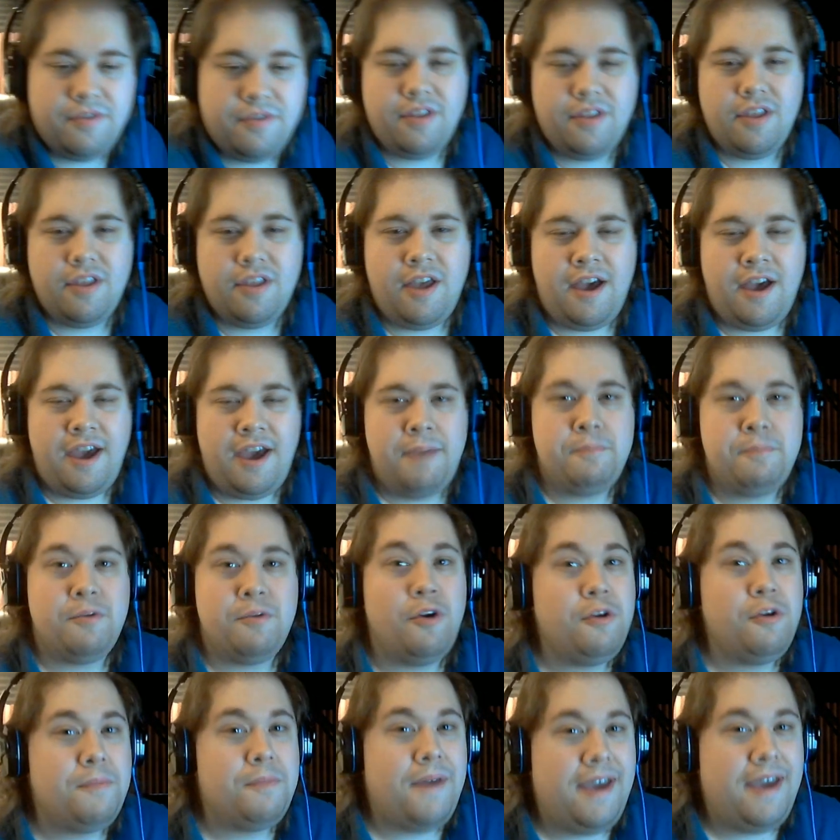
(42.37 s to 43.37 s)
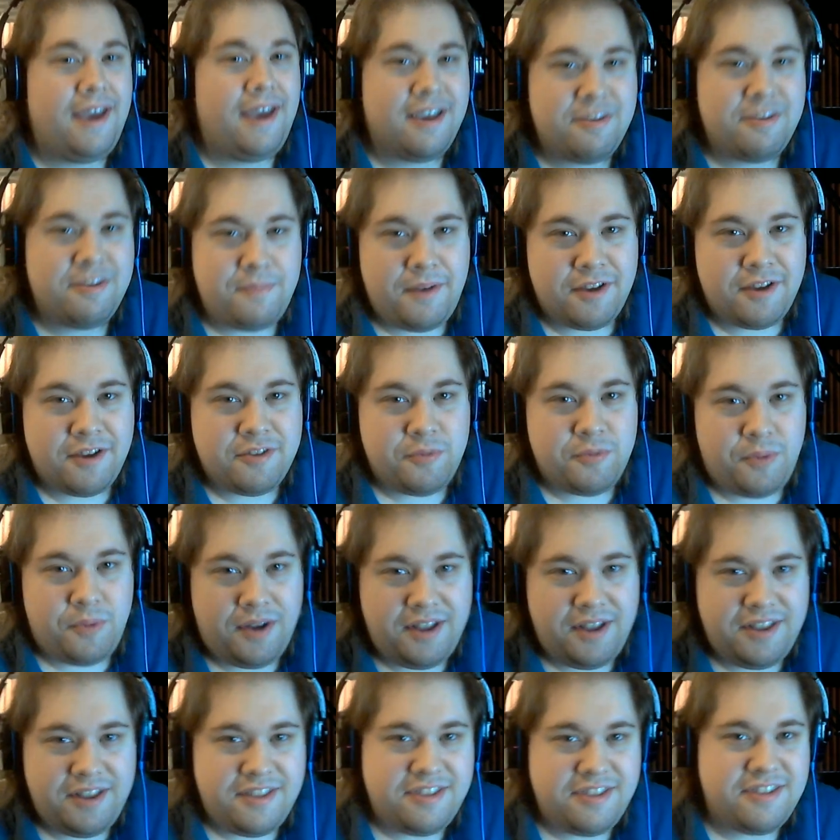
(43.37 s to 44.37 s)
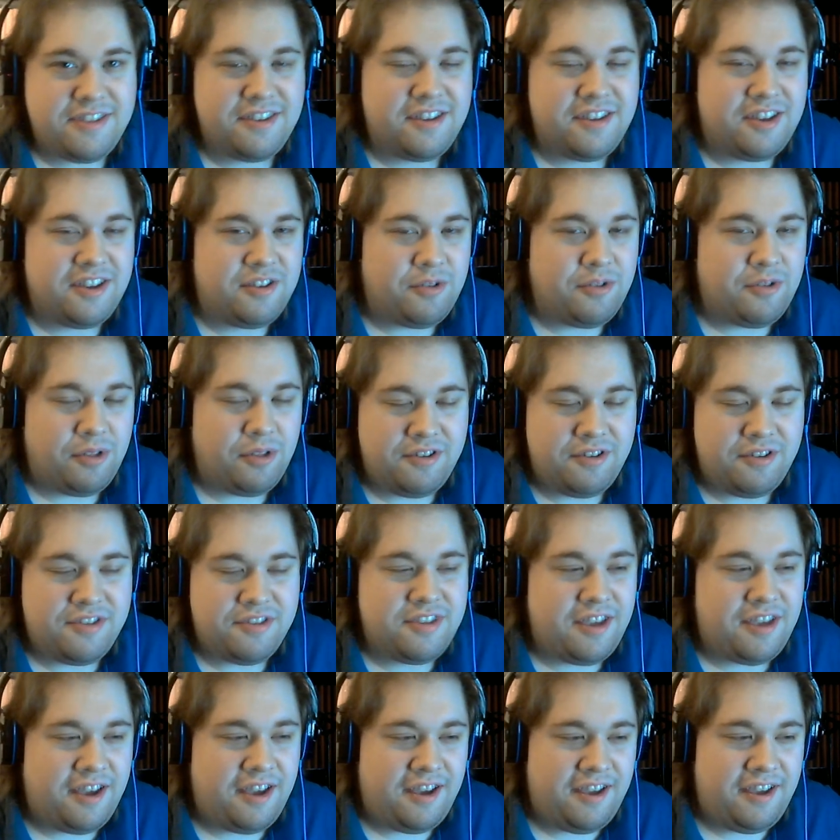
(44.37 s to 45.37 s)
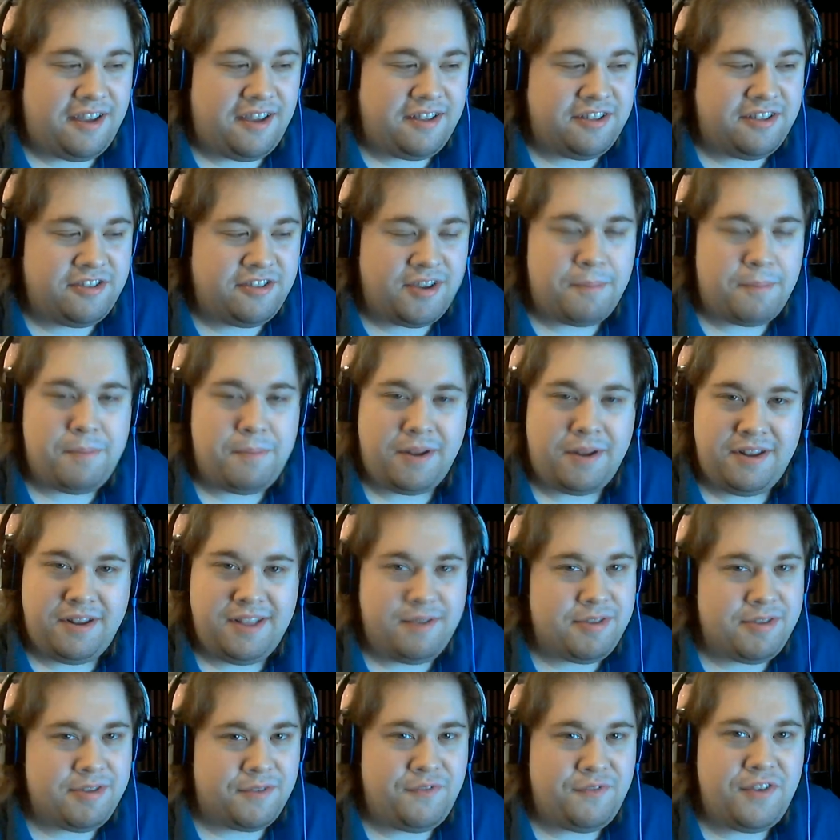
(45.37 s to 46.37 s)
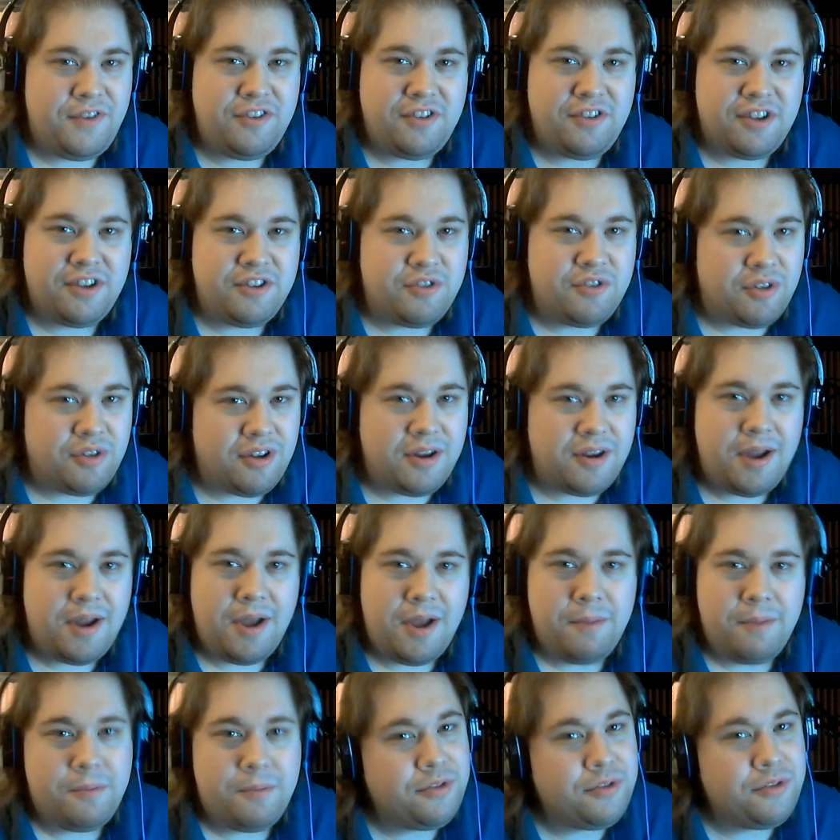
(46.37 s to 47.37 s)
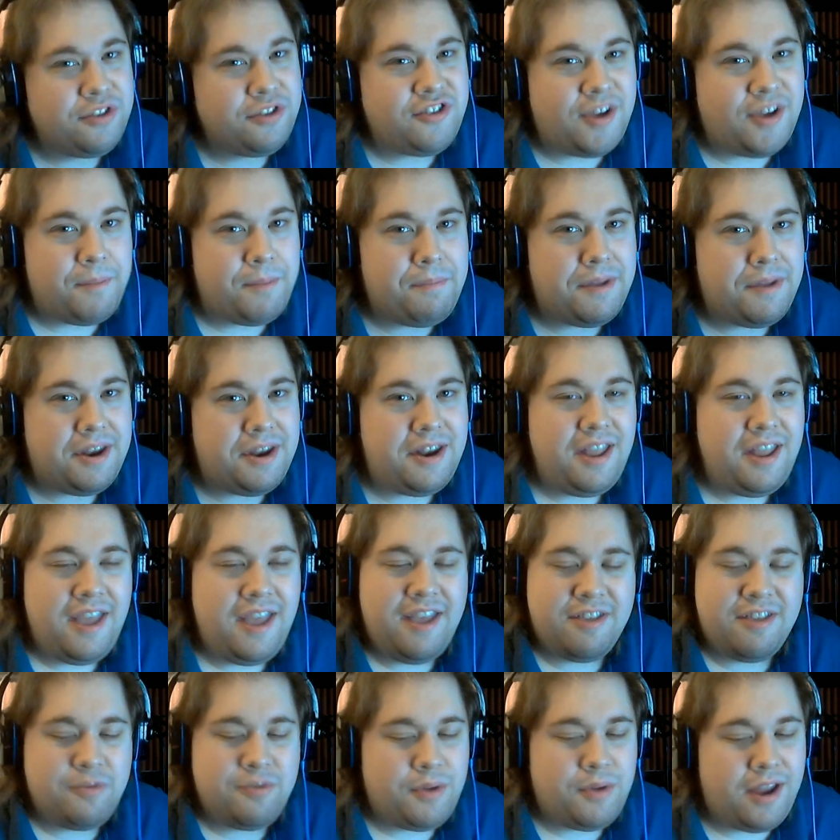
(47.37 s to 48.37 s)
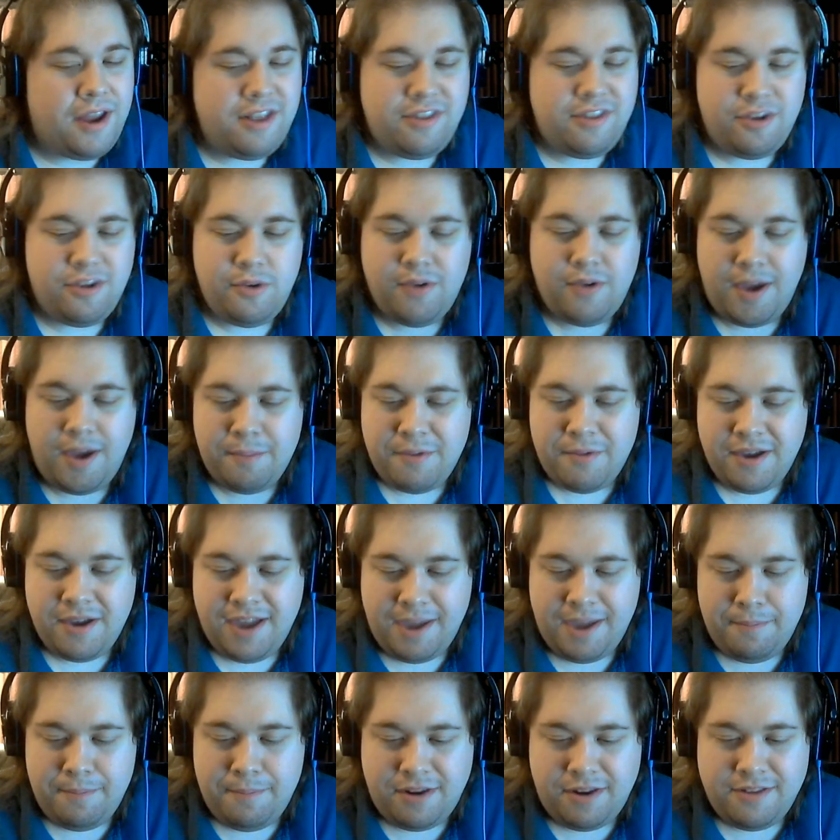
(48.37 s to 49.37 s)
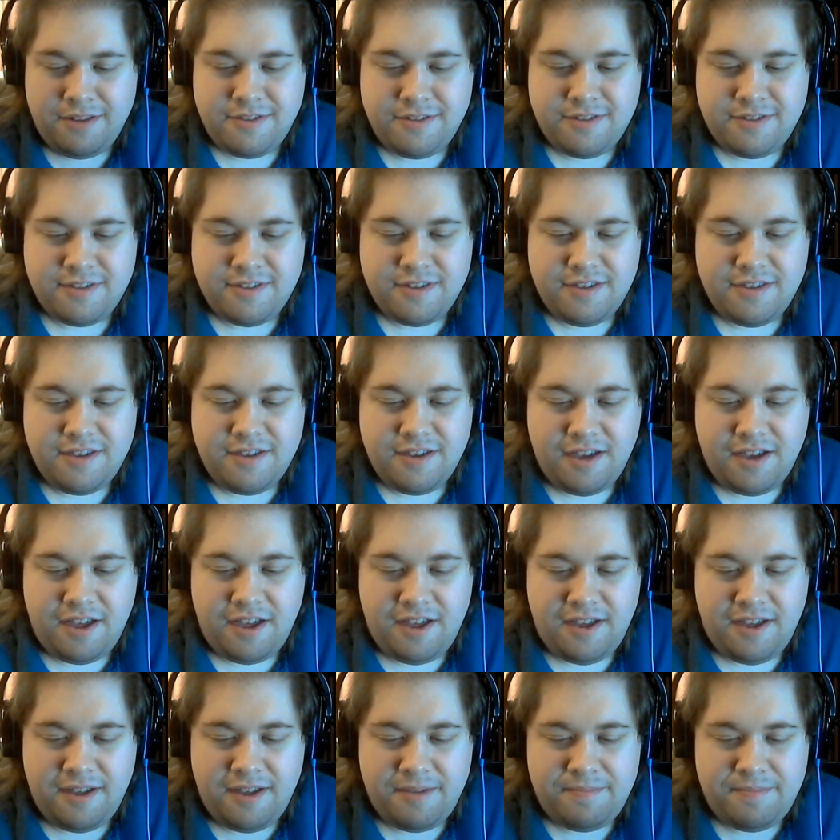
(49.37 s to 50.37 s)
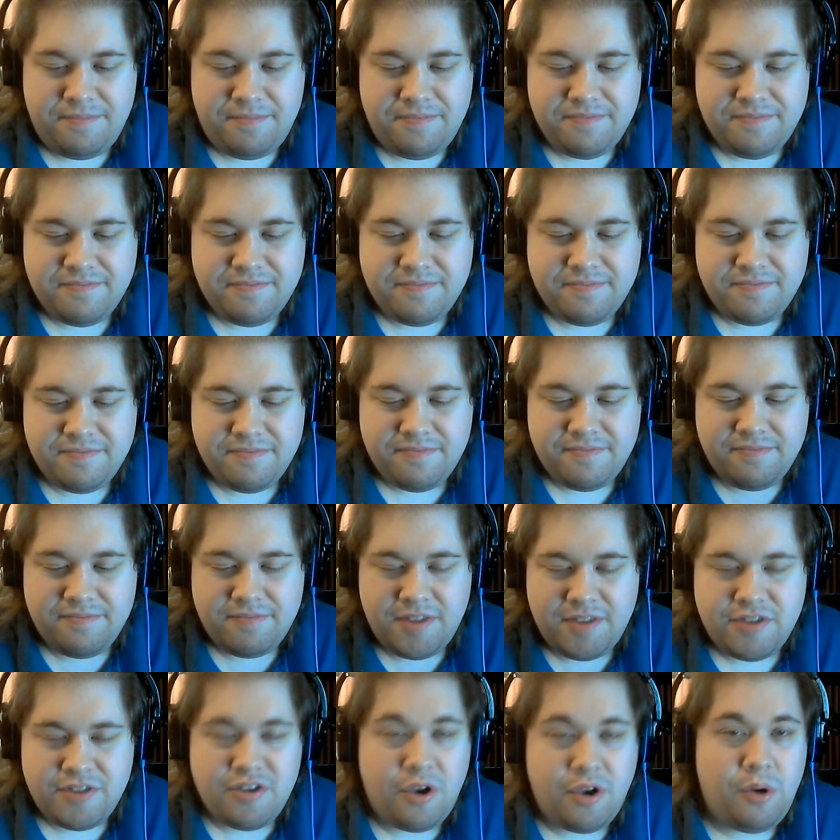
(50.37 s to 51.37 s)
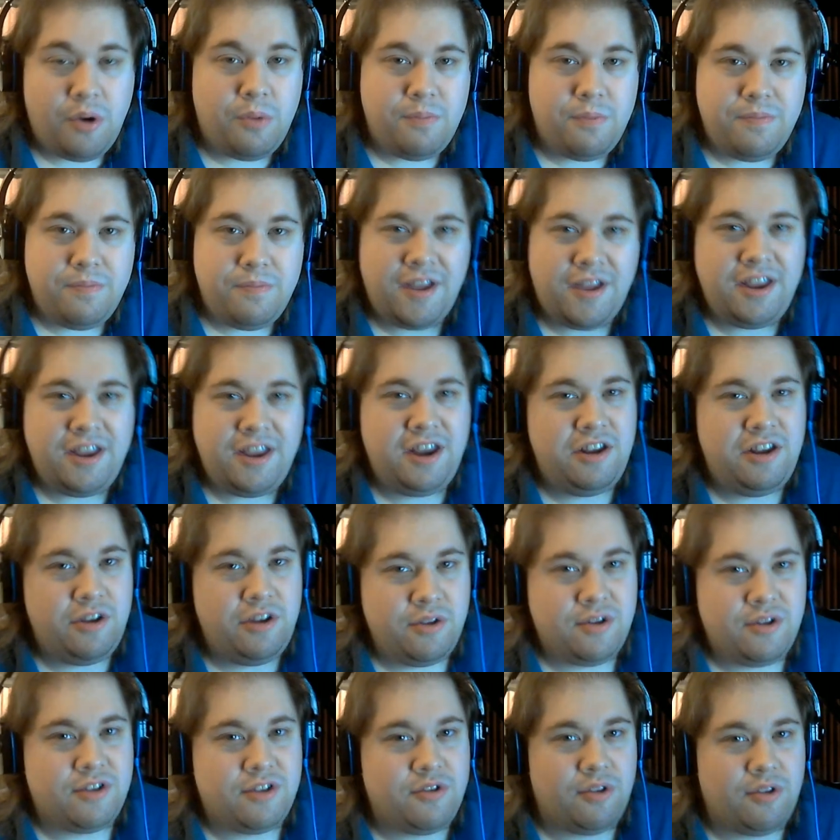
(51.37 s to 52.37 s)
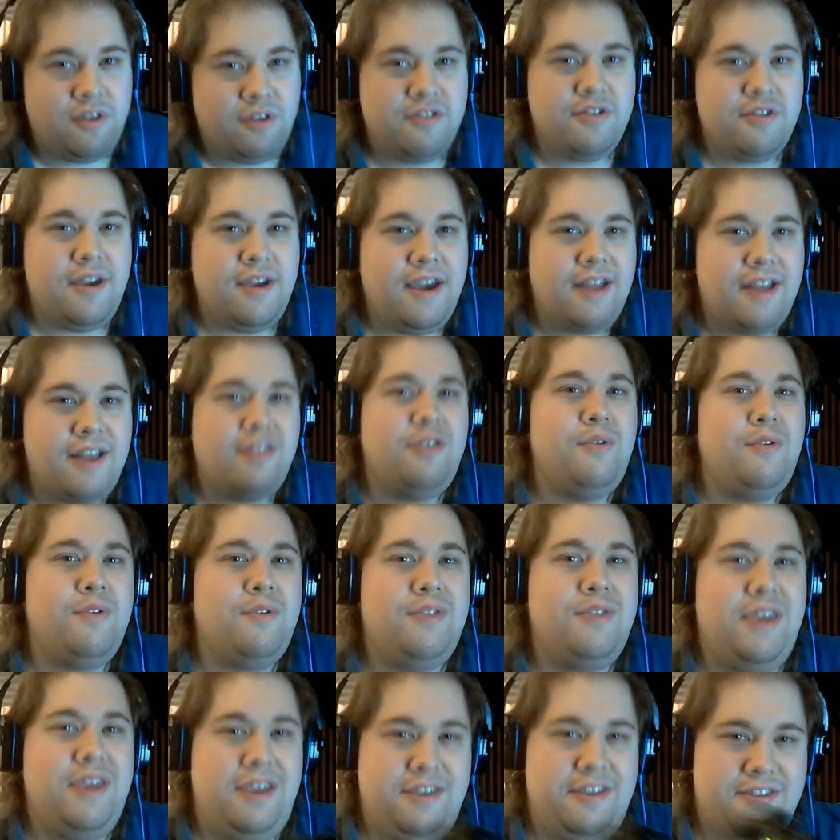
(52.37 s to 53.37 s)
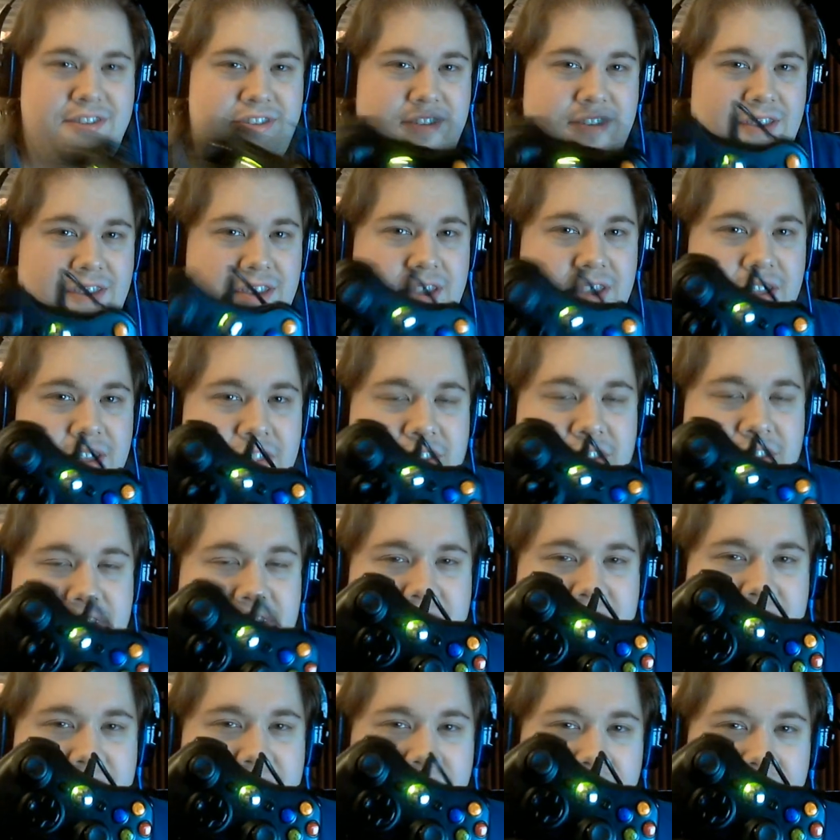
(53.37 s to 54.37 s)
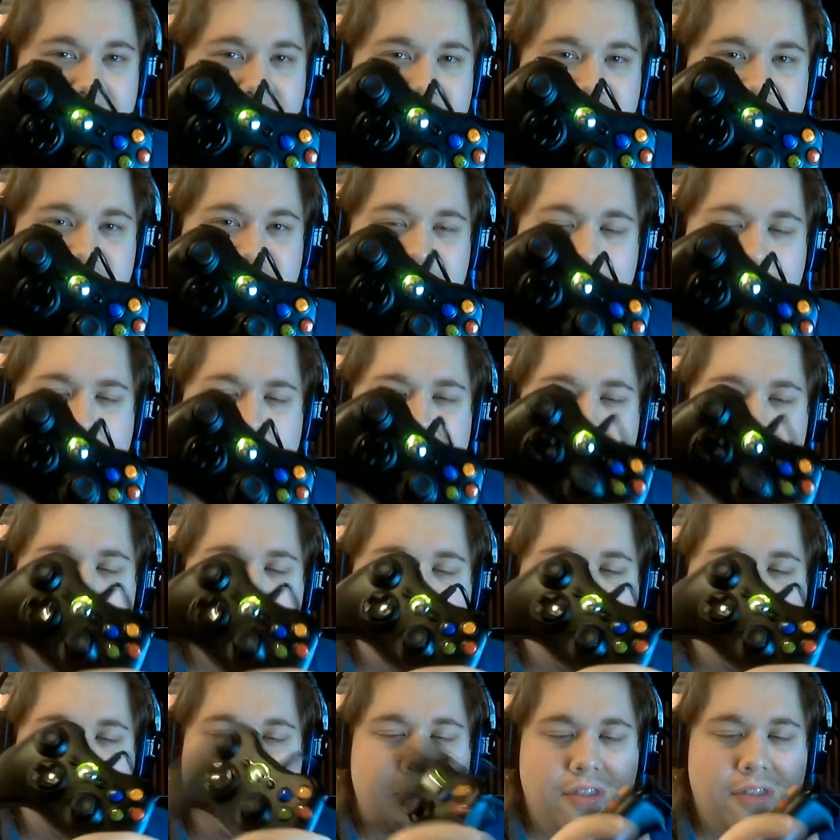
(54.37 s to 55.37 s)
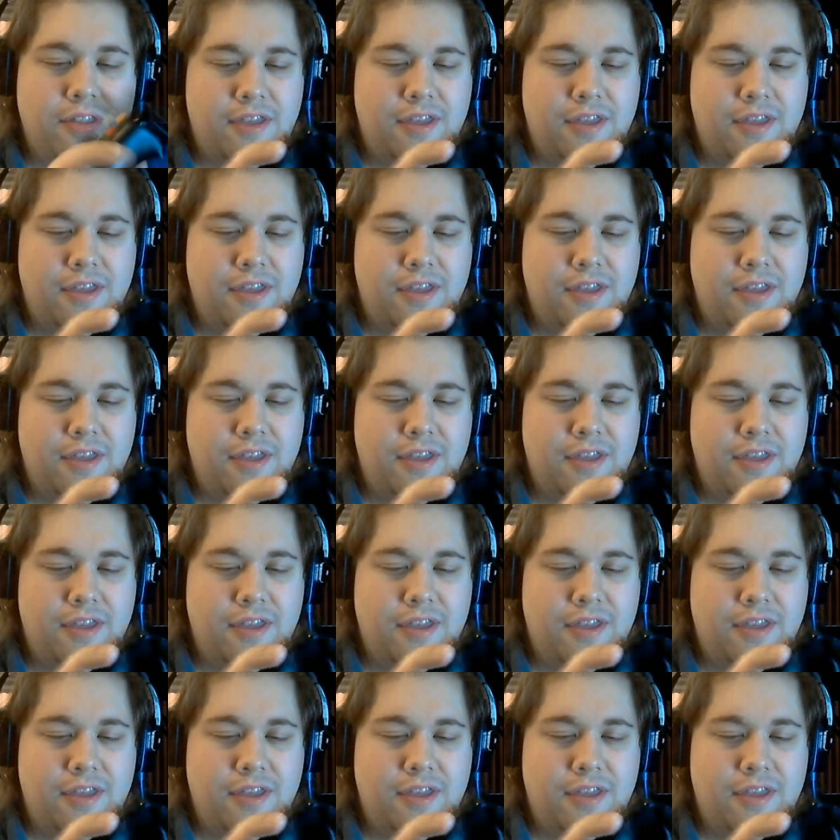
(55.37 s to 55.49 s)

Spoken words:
I broke my Xbox One's controller's jump button. That was an official controller. Broke the jump button. It's what I do. I break A buttons. So I need a new controller. So I got two of these. This is Jamswall